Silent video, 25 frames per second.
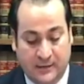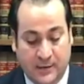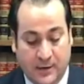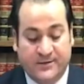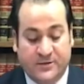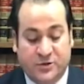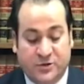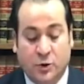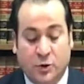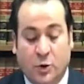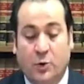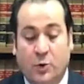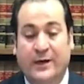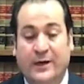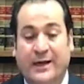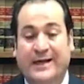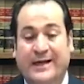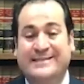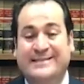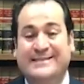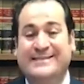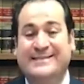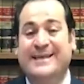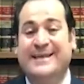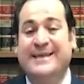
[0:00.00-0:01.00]
So
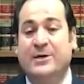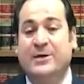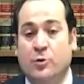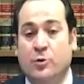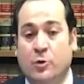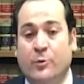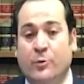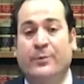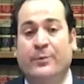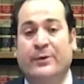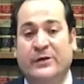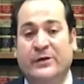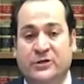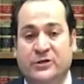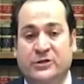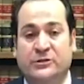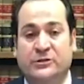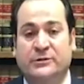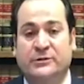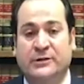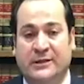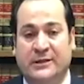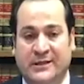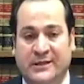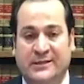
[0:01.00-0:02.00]
it's like a
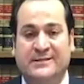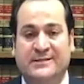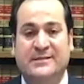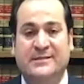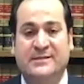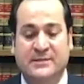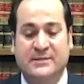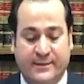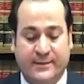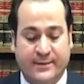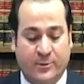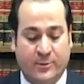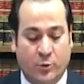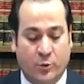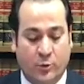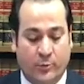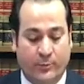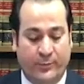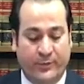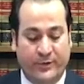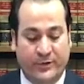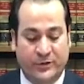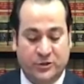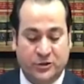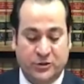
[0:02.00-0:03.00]
corporation. LLC is like a
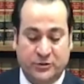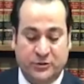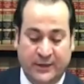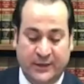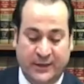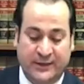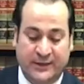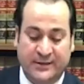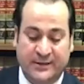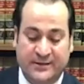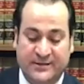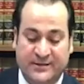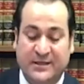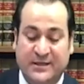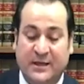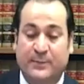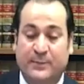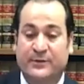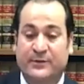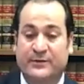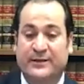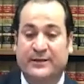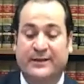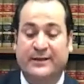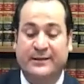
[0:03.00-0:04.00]
corporation. It is
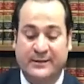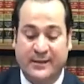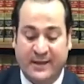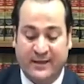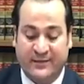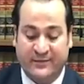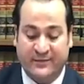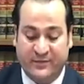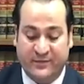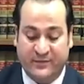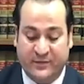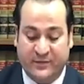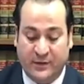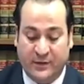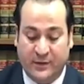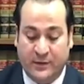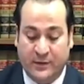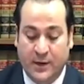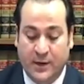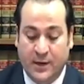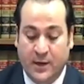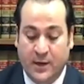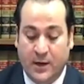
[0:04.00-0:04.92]
separate legal entity.